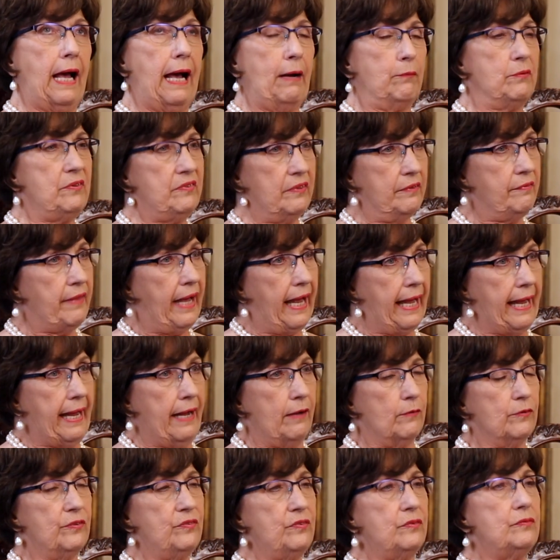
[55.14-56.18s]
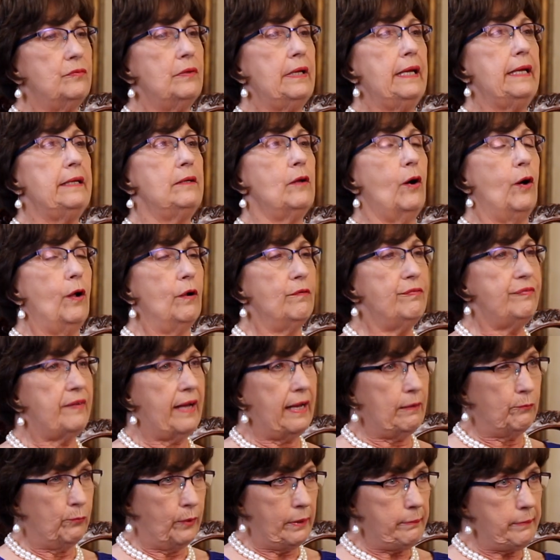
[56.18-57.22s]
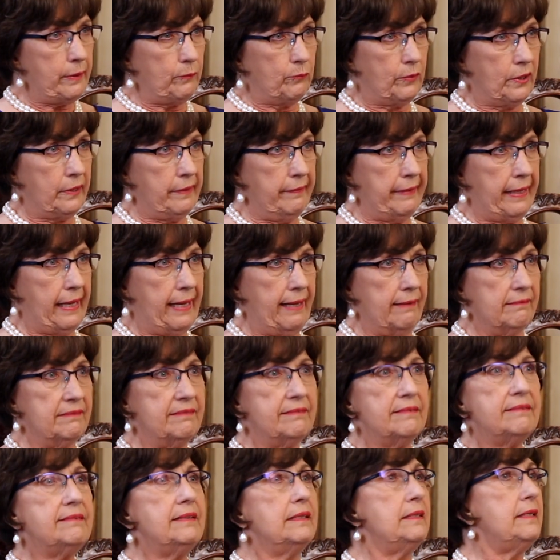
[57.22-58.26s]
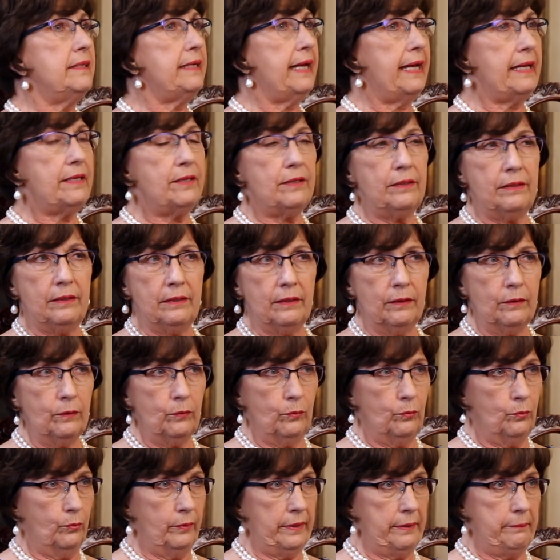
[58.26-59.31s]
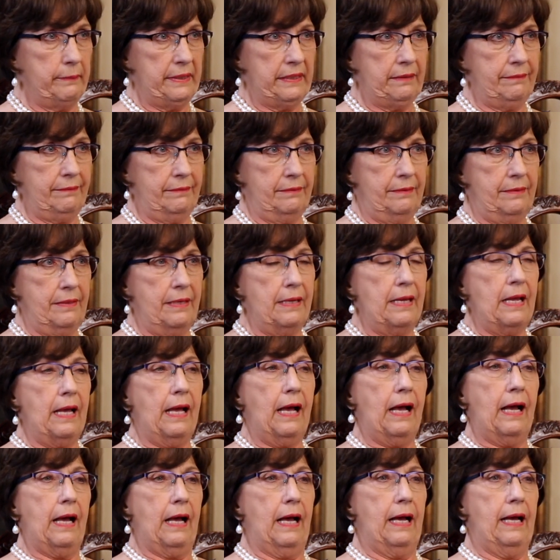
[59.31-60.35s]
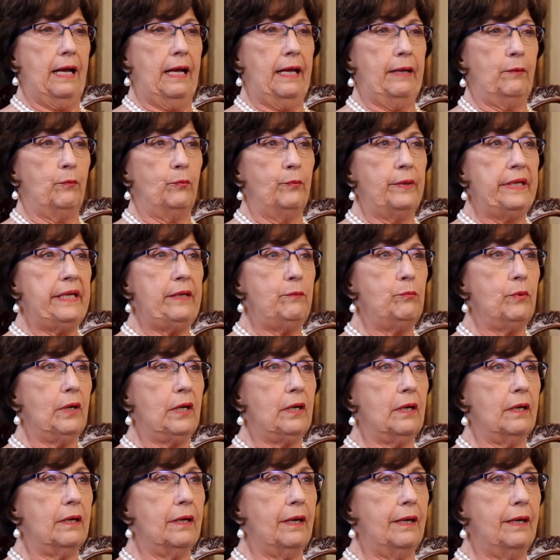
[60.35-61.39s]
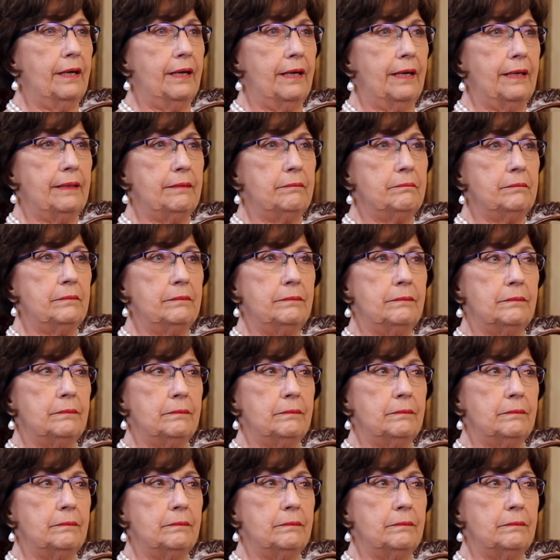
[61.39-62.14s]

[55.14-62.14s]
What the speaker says: I was in the House, and all 5 women were in the House. The Senate had no women. We were a